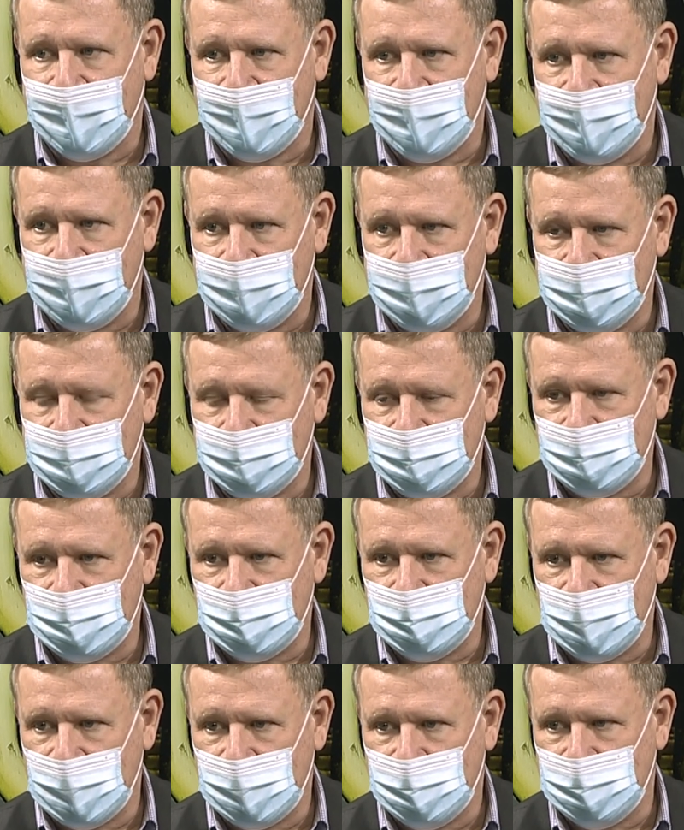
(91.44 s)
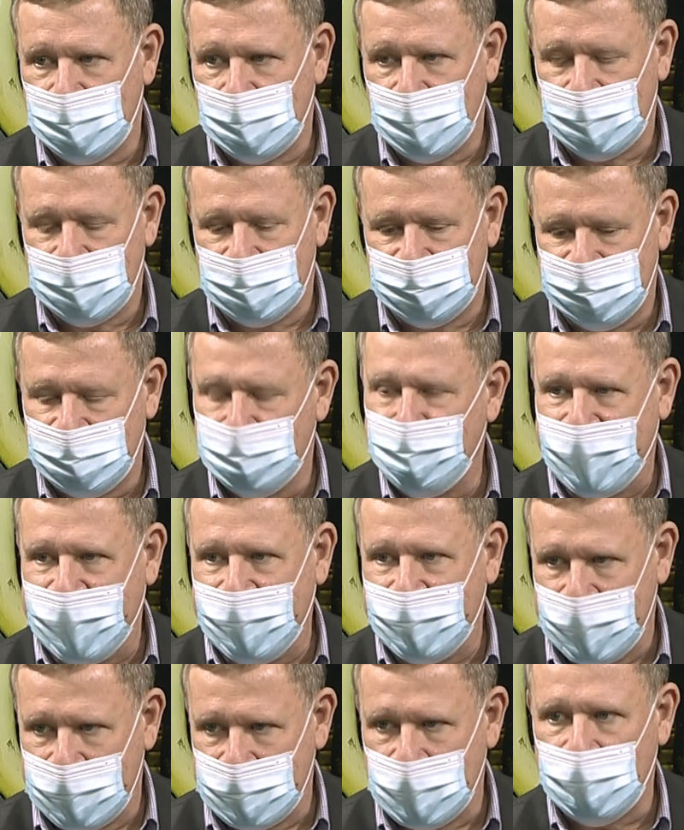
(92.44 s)
the
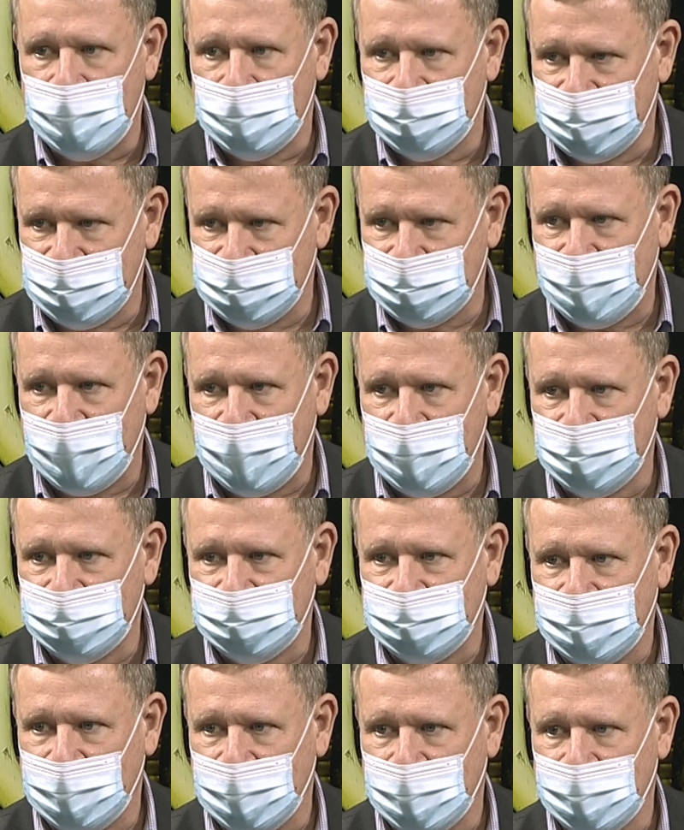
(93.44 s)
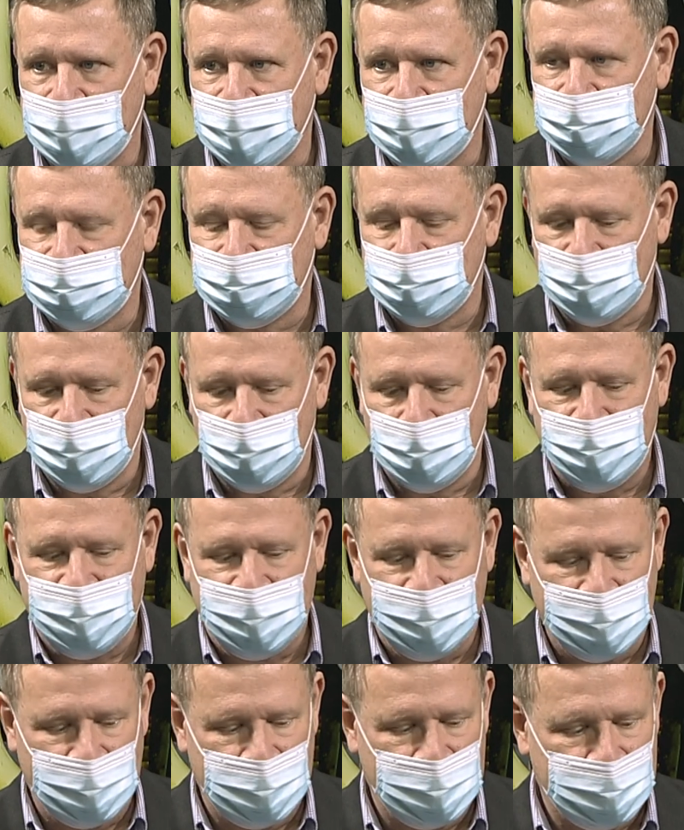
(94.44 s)
debate on all of these policy areas will
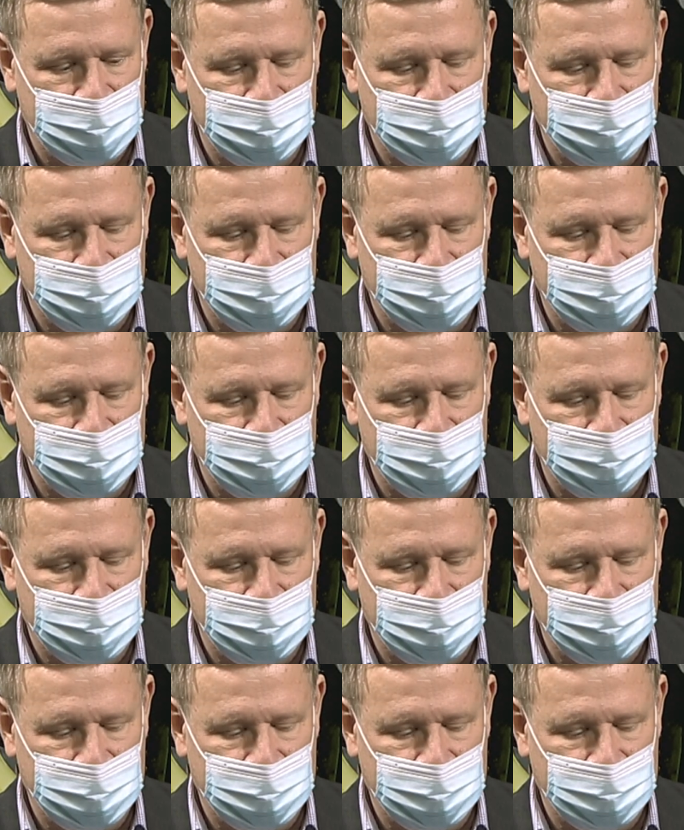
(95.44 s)
be